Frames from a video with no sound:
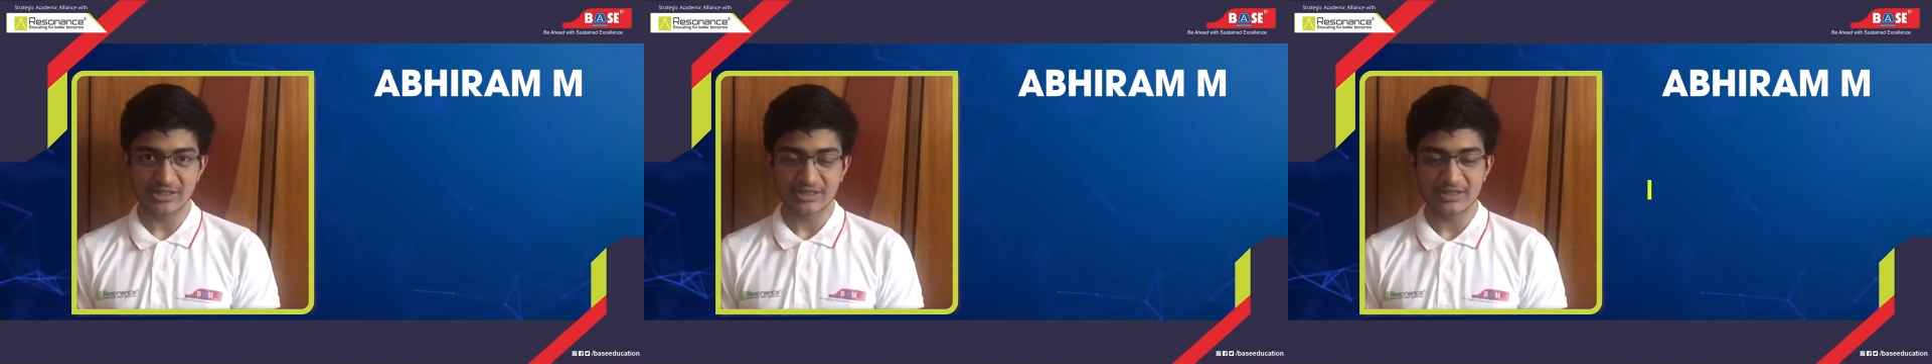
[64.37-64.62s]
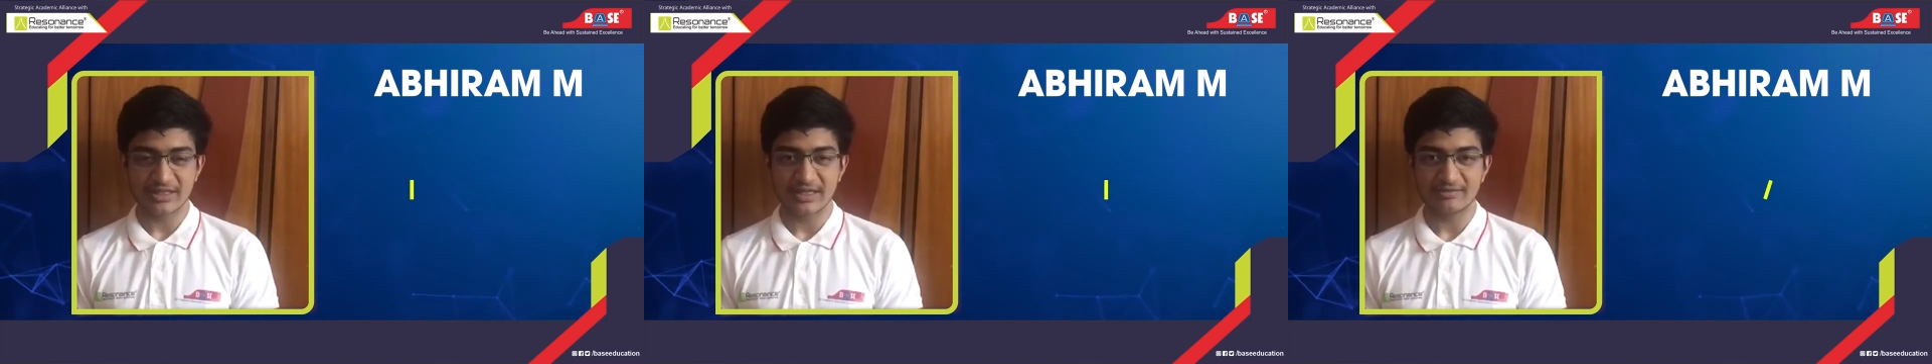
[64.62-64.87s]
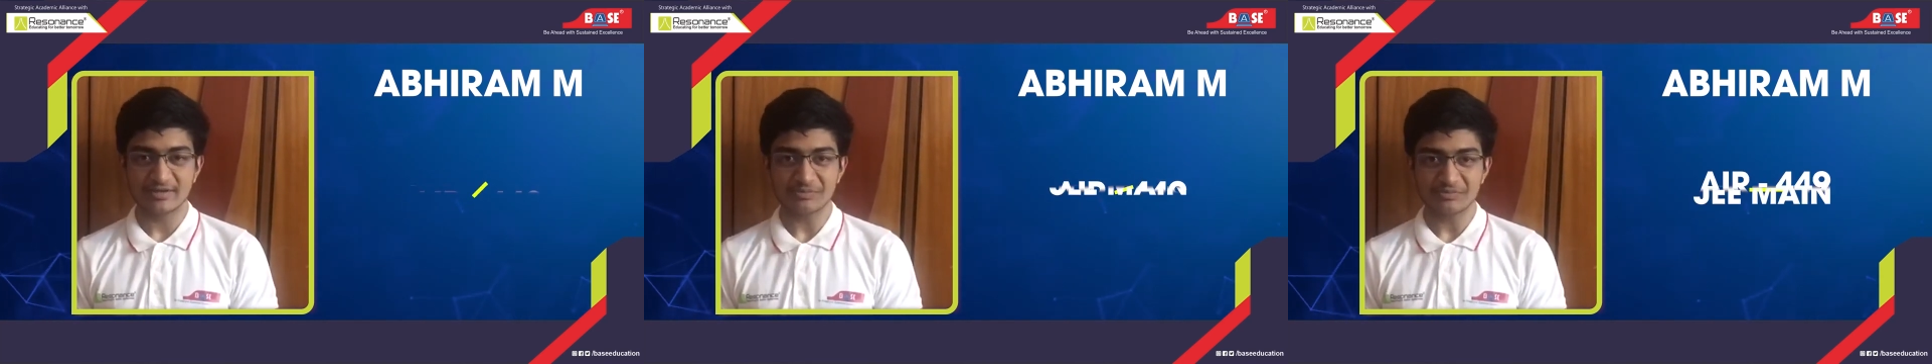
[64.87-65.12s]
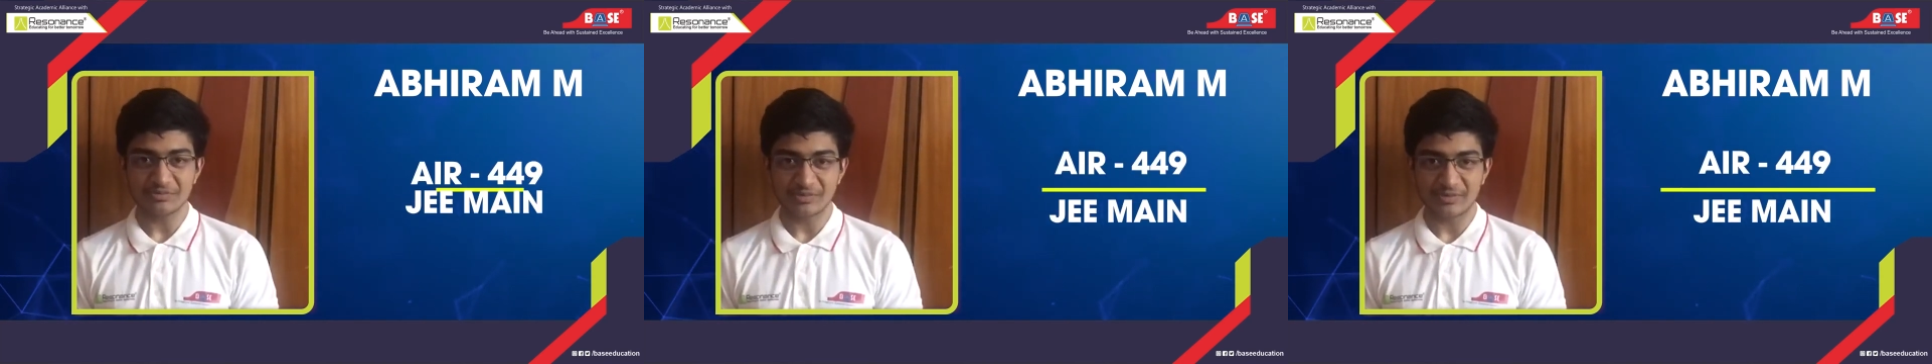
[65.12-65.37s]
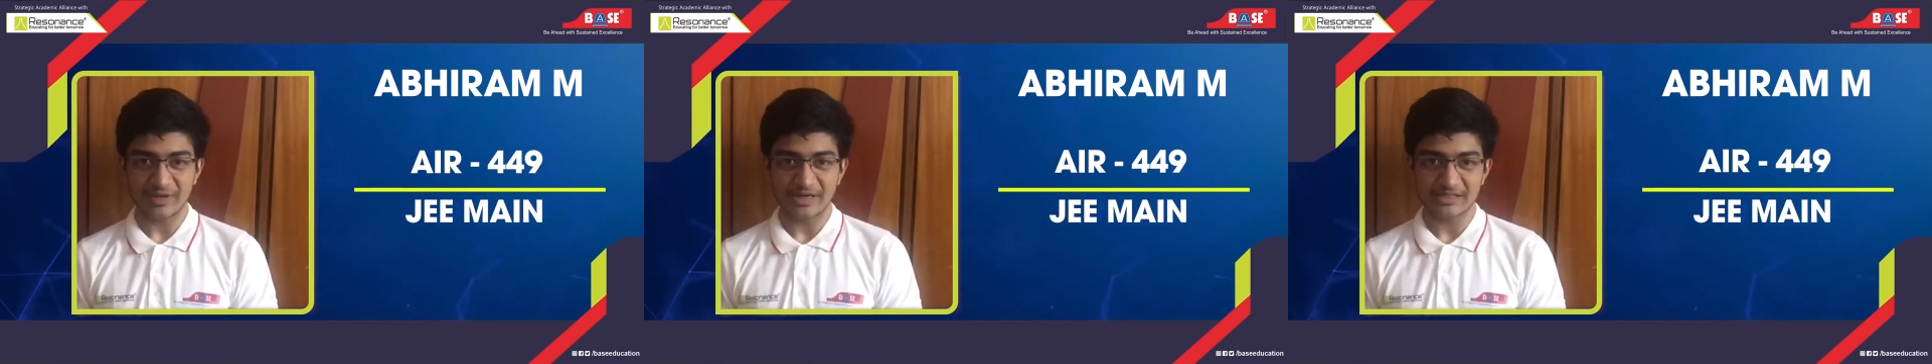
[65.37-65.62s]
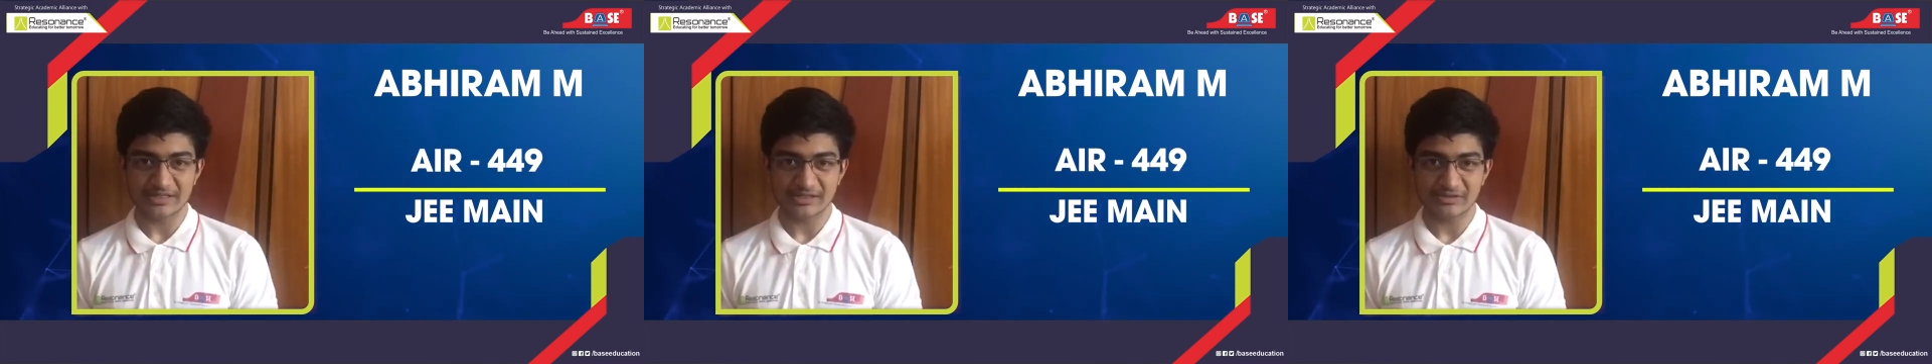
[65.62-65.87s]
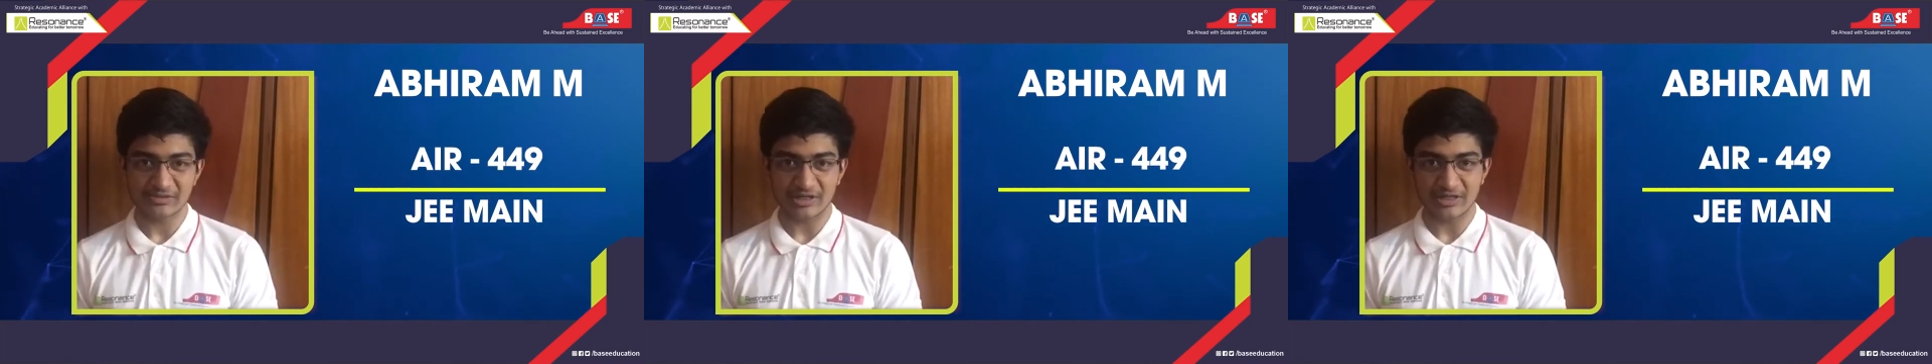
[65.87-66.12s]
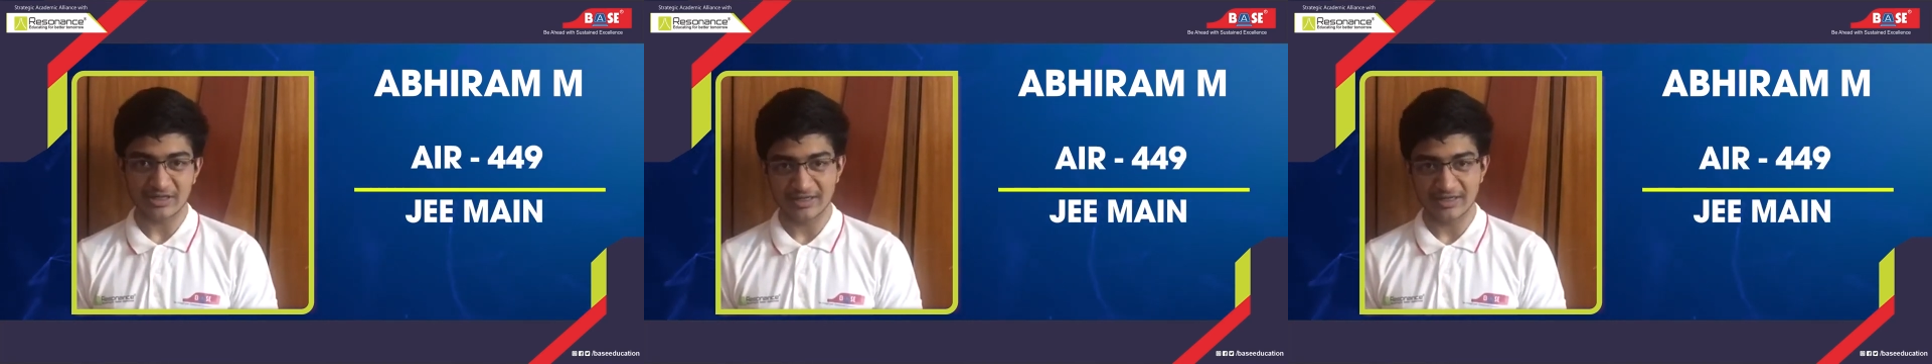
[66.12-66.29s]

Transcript: They never made us uh,